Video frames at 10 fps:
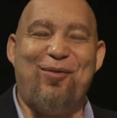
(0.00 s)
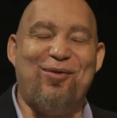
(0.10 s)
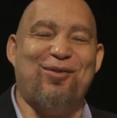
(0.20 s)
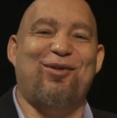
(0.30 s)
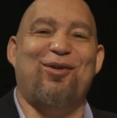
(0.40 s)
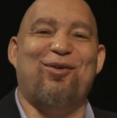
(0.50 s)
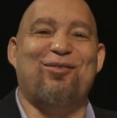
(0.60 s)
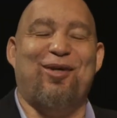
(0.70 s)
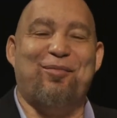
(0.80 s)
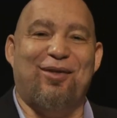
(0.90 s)
want you to know
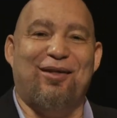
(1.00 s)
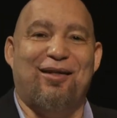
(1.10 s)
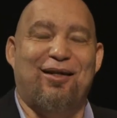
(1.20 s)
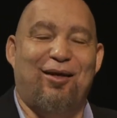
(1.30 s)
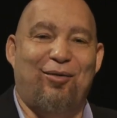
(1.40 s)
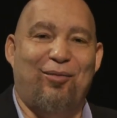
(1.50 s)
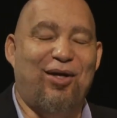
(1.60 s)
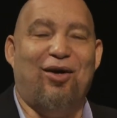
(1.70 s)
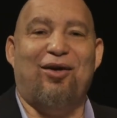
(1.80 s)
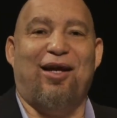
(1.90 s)
something. We
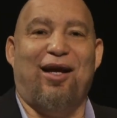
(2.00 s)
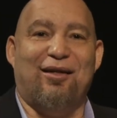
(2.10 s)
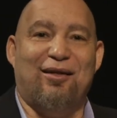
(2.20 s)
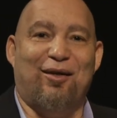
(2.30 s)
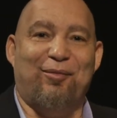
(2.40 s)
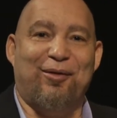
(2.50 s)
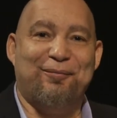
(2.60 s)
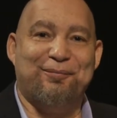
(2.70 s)
all got it coming.